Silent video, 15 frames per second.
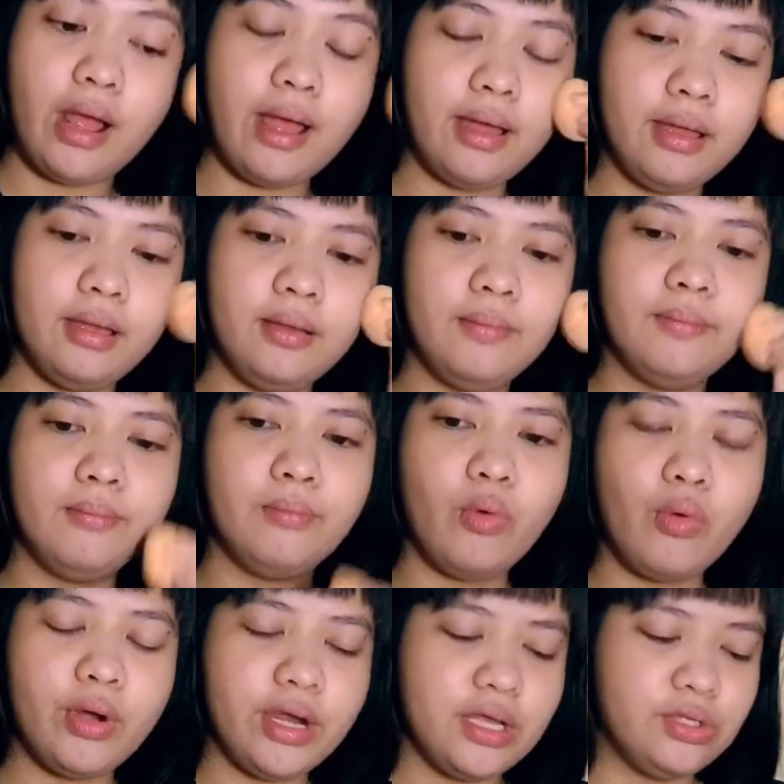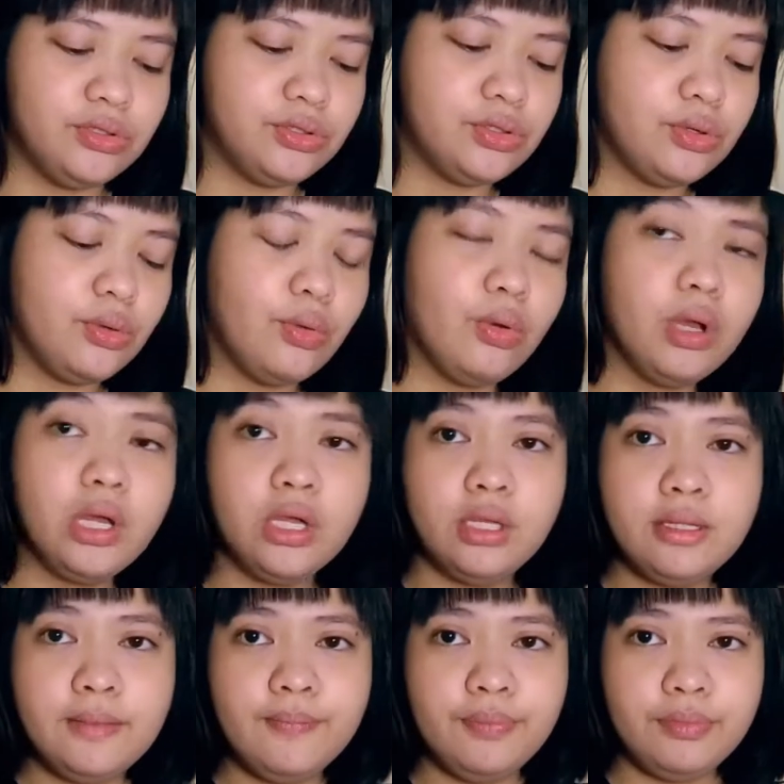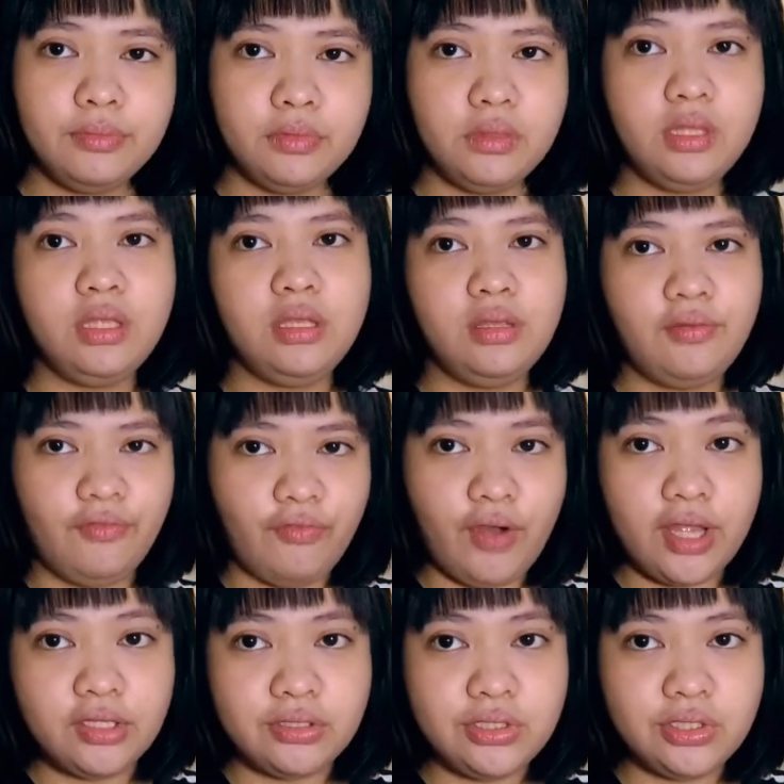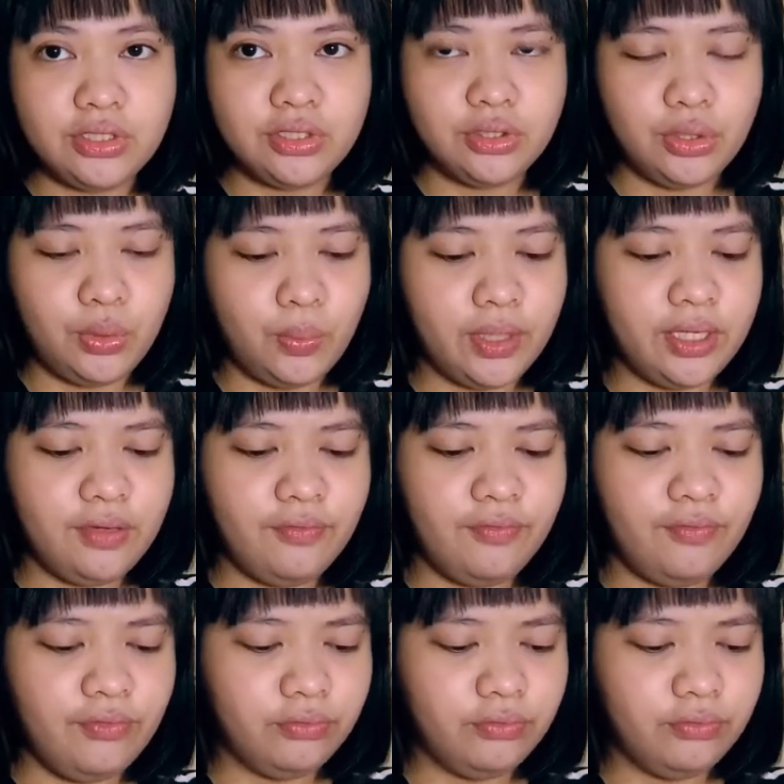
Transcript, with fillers: i'm more into the french new wave